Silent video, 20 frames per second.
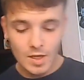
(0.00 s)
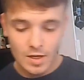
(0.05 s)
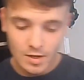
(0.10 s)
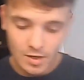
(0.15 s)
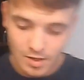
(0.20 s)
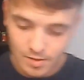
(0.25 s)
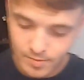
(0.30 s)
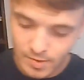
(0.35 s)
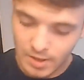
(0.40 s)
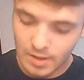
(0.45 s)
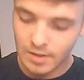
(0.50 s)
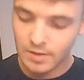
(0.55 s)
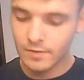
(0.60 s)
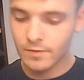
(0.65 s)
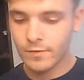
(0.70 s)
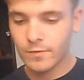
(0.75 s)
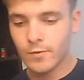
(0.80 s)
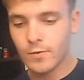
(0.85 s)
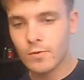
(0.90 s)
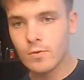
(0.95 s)
I mean,
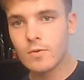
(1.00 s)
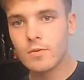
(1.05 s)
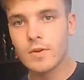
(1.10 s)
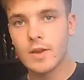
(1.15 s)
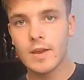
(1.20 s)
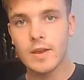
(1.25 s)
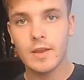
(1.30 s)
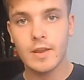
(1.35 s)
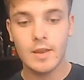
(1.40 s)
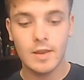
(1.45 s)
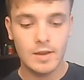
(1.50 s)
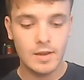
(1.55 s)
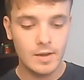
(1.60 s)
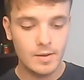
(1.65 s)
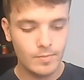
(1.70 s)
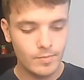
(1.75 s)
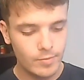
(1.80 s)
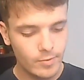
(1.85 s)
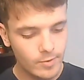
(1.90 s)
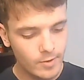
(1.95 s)
for a
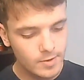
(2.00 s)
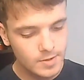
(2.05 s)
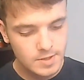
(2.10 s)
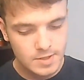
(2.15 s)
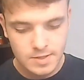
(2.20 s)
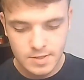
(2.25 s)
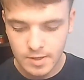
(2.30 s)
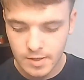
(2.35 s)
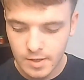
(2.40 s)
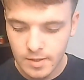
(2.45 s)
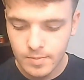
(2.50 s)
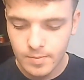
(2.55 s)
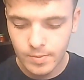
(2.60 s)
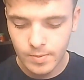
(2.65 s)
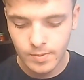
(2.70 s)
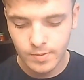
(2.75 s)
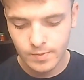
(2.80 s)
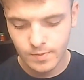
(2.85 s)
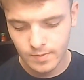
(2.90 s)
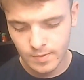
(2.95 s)
prototype,
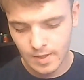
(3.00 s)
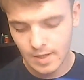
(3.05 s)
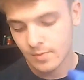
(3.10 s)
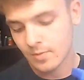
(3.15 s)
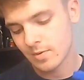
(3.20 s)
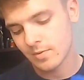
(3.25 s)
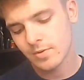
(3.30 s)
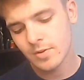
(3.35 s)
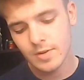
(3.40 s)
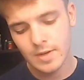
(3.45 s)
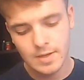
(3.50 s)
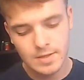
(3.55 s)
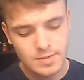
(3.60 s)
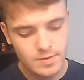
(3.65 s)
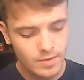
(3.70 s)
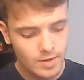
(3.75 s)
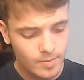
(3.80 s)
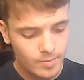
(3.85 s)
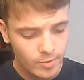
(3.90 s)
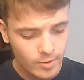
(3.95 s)
well, not
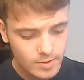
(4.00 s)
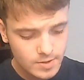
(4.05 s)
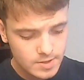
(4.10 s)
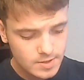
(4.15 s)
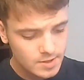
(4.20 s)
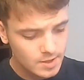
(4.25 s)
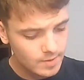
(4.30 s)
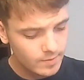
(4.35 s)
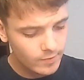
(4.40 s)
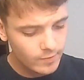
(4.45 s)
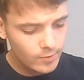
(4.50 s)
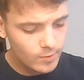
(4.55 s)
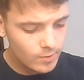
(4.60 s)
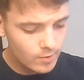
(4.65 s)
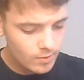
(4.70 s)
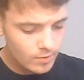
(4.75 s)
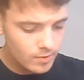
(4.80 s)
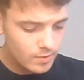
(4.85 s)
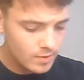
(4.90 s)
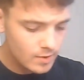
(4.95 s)
necessarily a prototype,
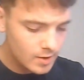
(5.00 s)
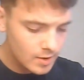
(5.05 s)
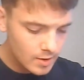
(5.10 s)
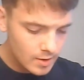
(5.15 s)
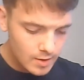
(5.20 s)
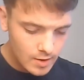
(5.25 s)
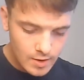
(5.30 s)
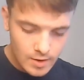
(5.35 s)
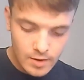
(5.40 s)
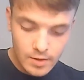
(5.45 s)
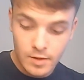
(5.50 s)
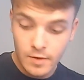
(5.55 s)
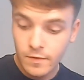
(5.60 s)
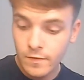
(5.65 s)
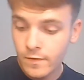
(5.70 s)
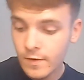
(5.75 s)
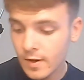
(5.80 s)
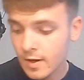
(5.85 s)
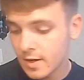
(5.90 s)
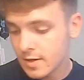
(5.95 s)
for the
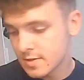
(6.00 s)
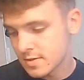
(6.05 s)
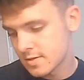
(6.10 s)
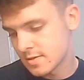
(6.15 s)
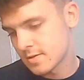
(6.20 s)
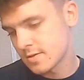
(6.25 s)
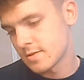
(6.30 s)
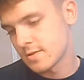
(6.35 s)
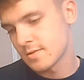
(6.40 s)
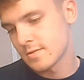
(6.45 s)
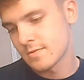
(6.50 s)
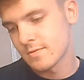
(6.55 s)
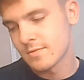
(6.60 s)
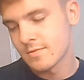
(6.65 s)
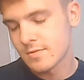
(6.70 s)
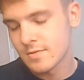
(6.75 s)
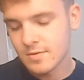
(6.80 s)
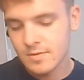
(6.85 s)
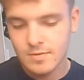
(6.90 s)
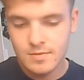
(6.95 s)
first
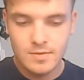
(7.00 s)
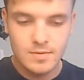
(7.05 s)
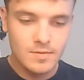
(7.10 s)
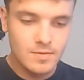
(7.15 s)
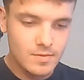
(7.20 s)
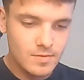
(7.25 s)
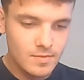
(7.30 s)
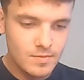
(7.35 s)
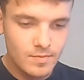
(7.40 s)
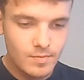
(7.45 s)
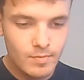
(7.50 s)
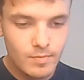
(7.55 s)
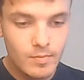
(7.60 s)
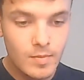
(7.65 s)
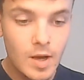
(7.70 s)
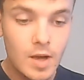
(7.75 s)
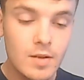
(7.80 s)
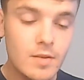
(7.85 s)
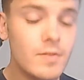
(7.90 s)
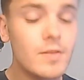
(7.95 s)

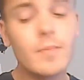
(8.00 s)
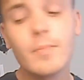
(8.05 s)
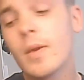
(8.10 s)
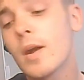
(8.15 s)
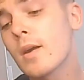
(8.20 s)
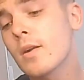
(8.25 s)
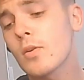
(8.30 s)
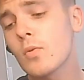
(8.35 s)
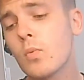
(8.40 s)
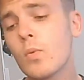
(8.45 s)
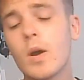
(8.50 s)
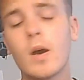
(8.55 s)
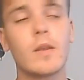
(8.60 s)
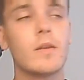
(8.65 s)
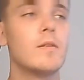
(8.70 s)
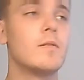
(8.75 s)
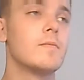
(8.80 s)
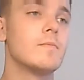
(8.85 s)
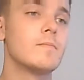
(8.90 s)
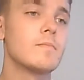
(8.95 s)
the Mark
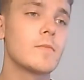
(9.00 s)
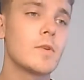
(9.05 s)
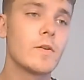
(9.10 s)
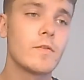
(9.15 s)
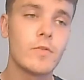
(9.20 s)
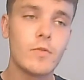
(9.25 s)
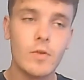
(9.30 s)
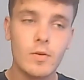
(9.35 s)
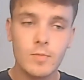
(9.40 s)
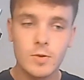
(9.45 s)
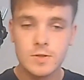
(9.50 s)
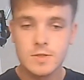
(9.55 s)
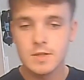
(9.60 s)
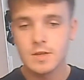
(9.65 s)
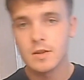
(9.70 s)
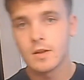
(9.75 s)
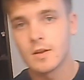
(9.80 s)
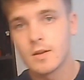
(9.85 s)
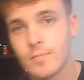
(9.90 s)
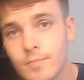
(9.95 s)
1 of the
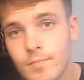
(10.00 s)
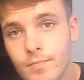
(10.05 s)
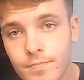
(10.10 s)
robotic arm,